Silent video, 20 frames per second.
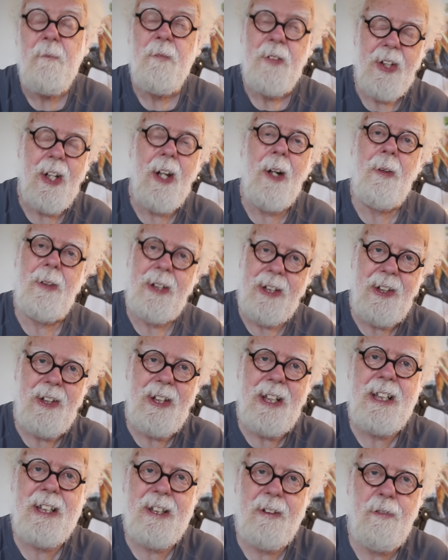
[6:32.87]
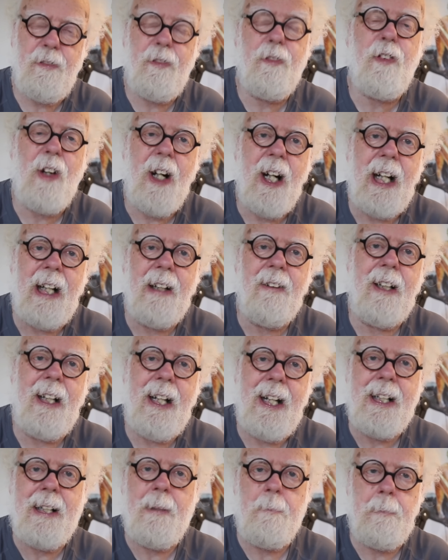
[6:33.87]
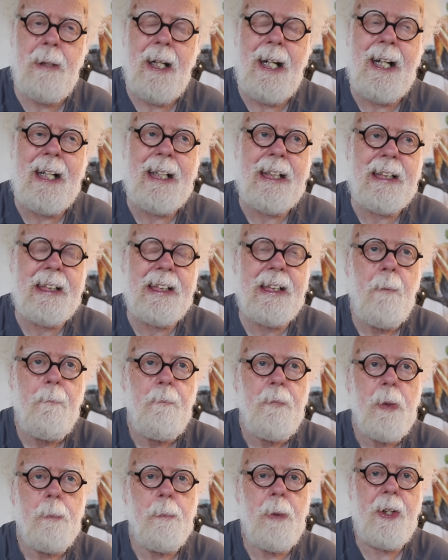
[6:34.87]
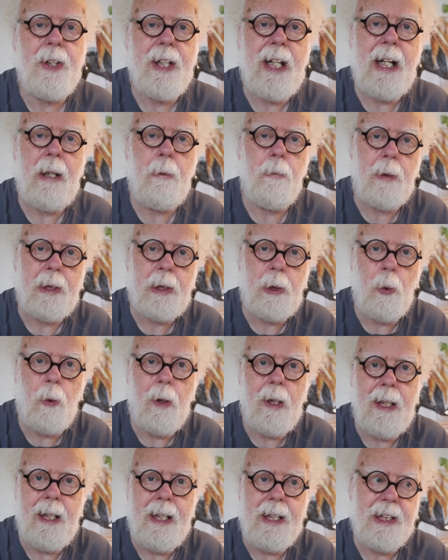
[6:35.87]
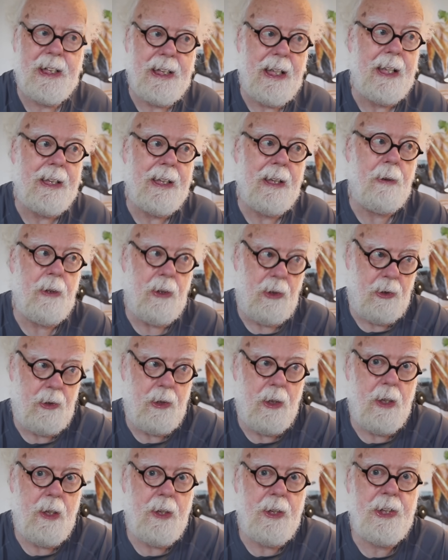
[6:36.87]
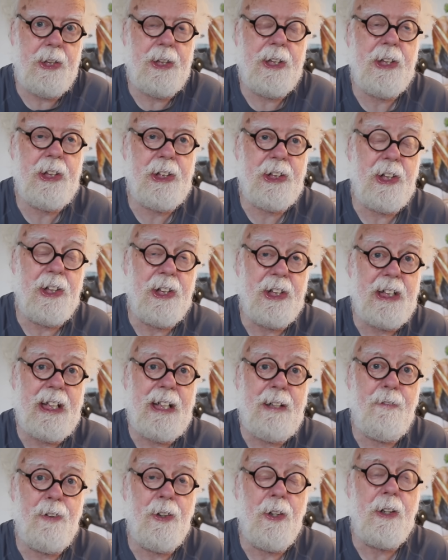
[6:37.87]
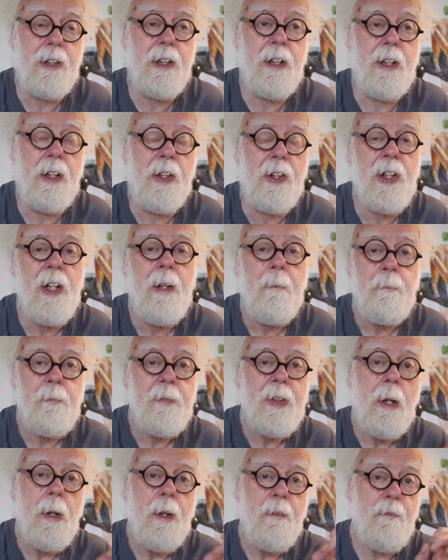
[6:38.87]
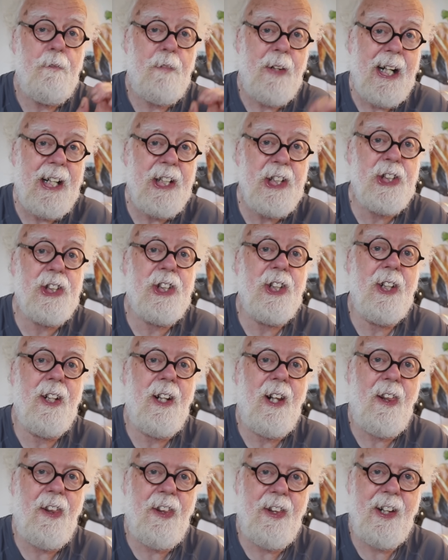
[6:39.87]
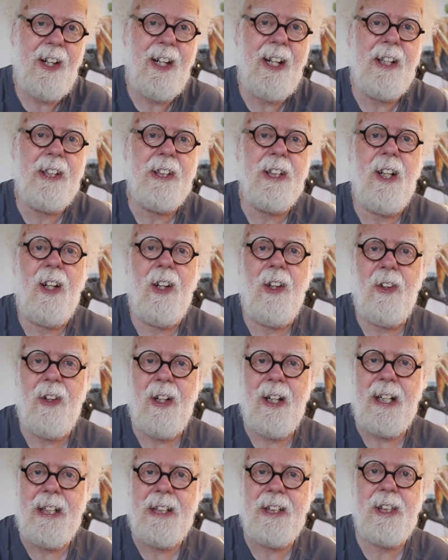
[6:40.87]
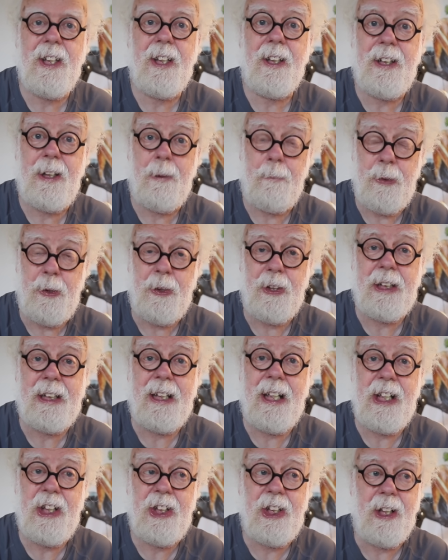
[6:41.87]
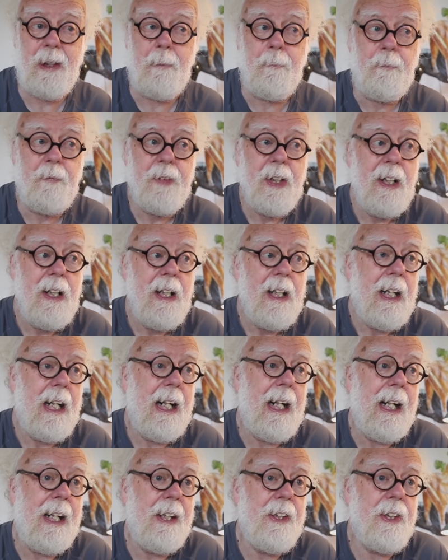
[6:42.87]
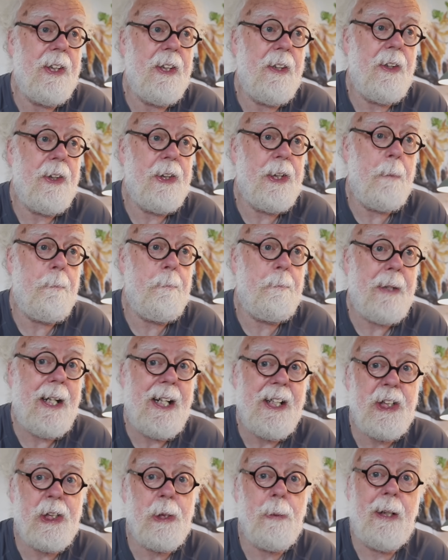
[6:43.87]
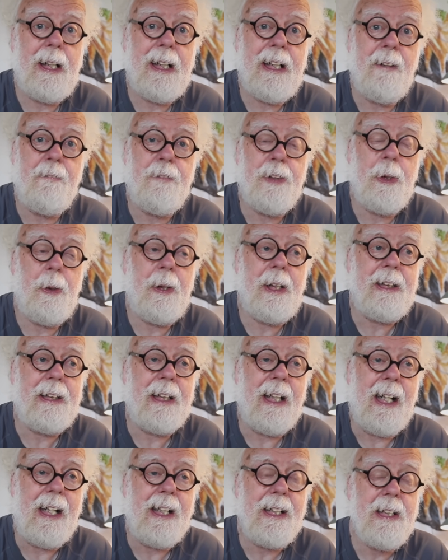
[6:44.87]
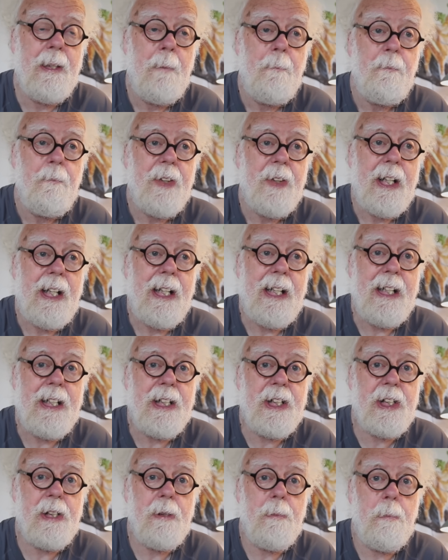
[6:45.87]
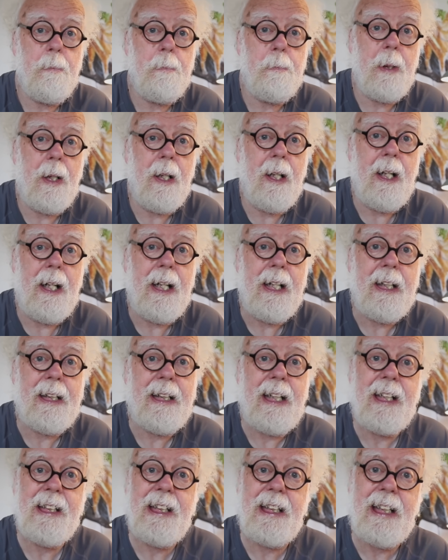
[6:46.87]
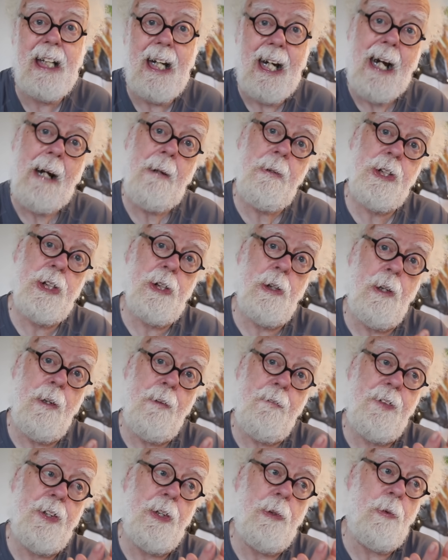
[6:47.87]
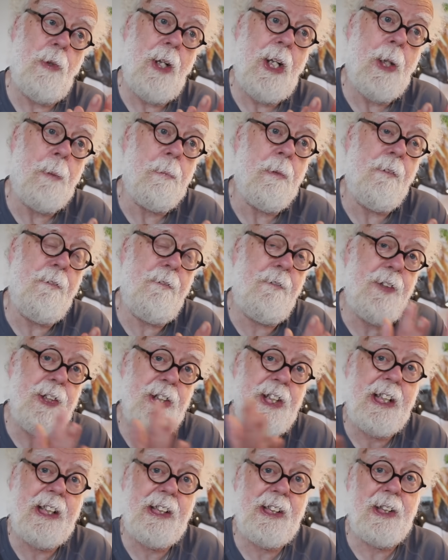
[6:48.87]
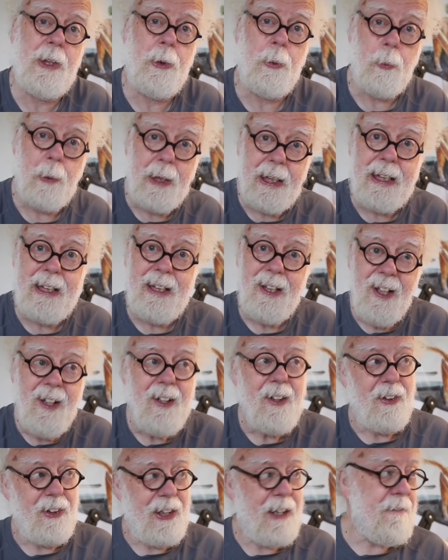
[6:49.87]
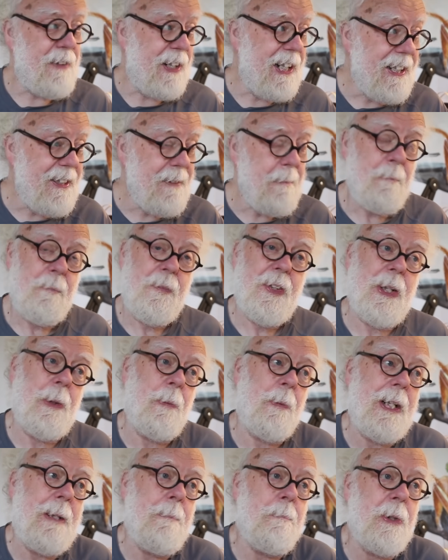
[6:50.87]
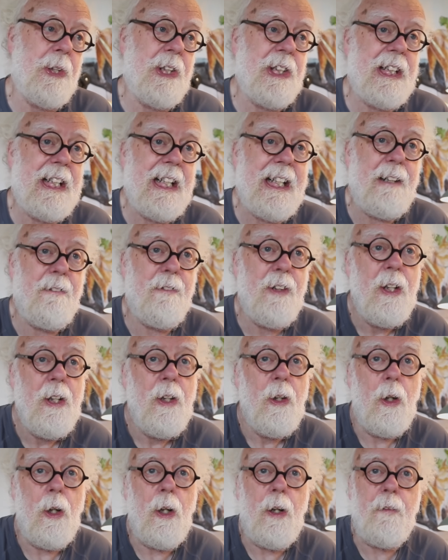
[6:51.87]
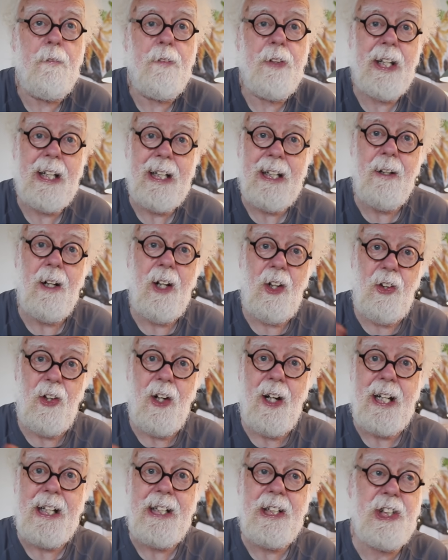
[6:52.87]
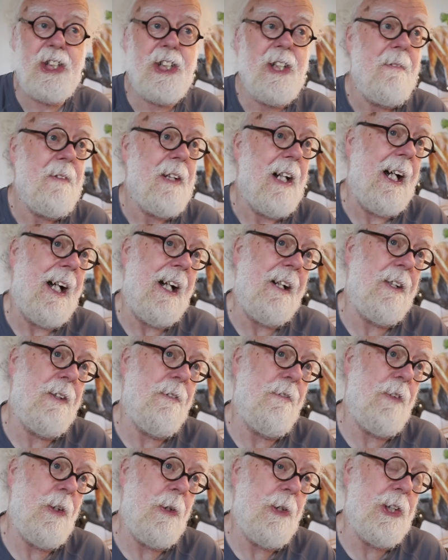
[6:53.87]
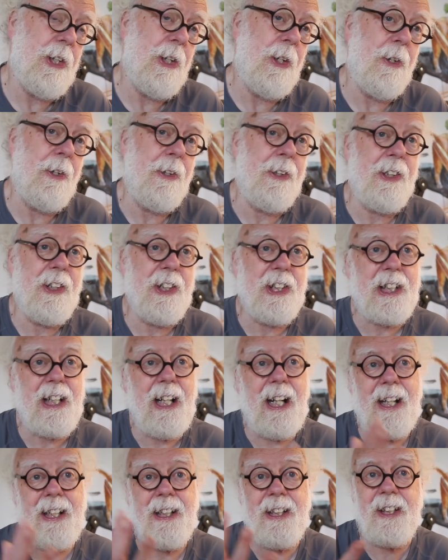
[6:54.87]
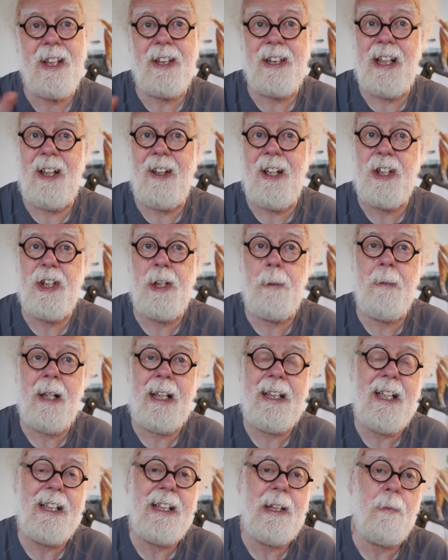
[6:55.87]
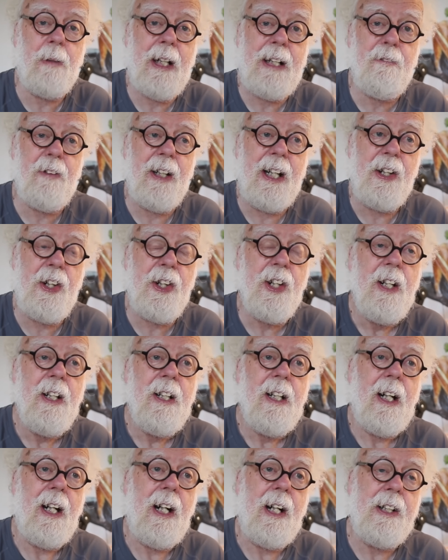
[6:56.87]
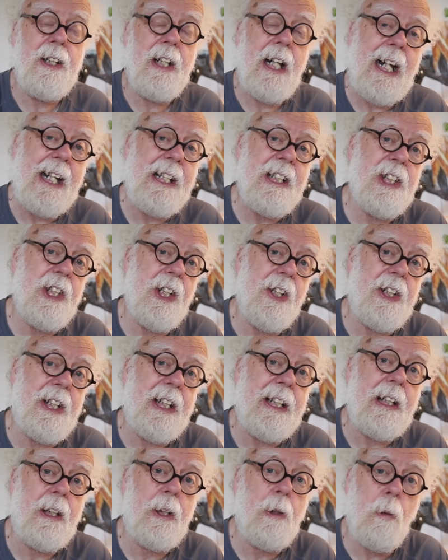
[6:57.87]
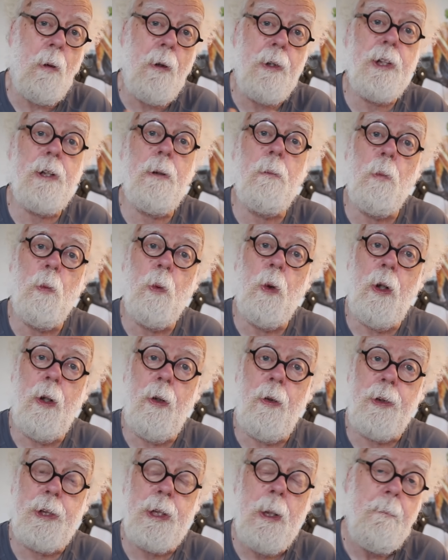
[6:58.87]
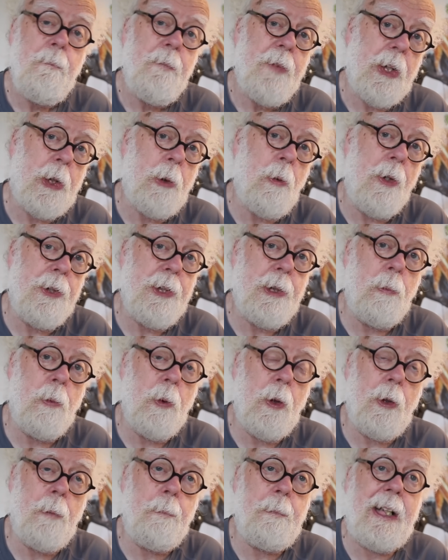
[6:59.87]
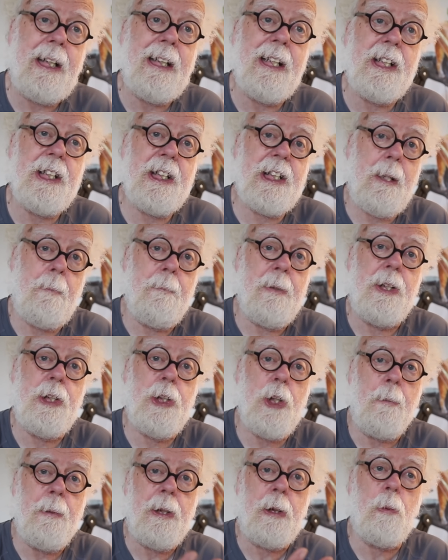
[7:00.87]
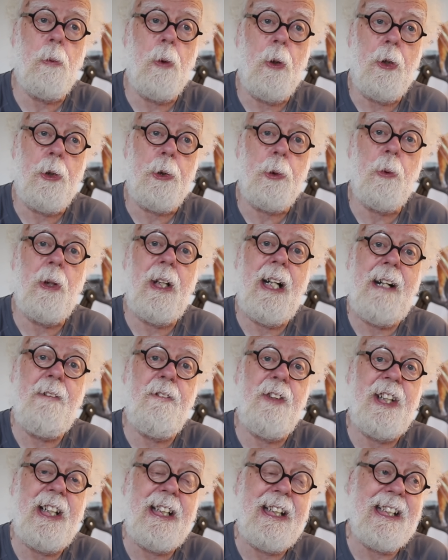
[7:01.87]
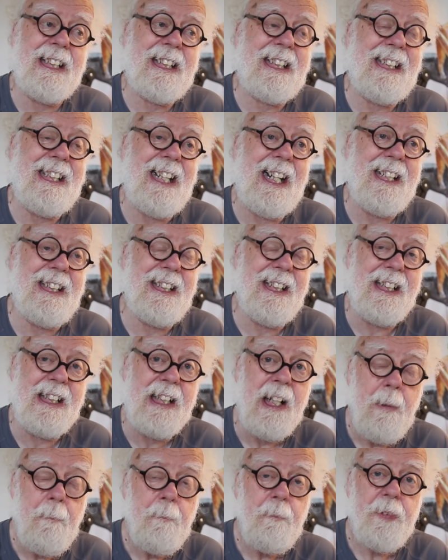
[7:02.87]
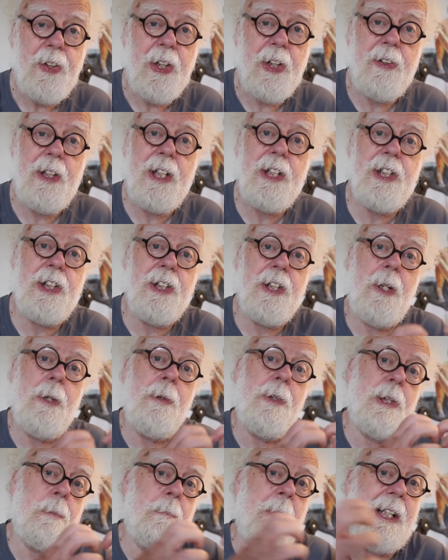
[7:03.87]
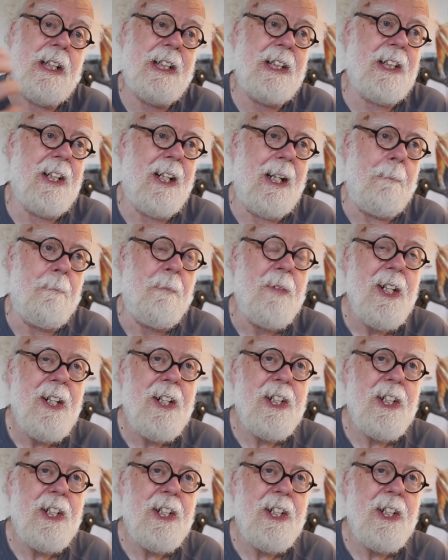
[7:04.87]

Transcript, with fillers: No, you need to fire it and it bangs. But that requires, at a large distance, even on Earth, faster than light communication. And the best way of doing that is by getting out of the realm of physics that we live in, that we perceive of the light and photons and the electromagnetic wavelength, and enter the quantum world, the quantum world being a subatomic world where everything is connected. There is no space time.